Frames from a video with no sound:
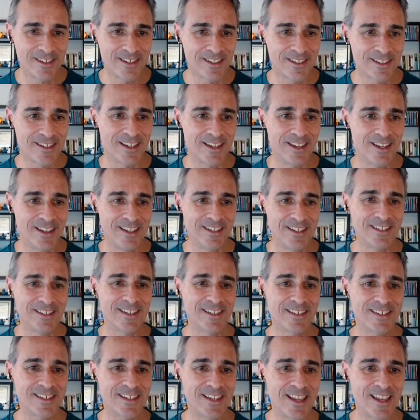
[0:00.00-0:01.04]
Is
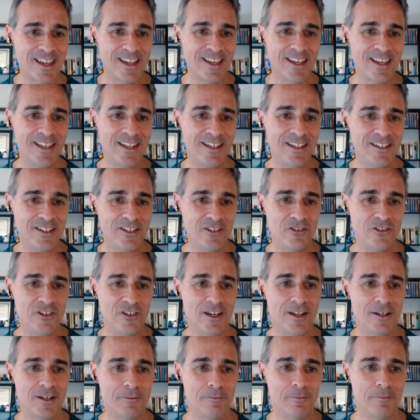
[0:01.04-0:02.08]
this a hidden
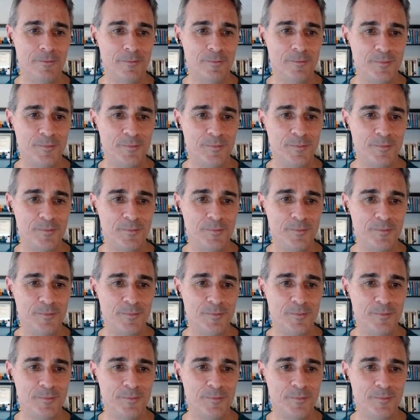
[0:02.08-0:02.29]
gem?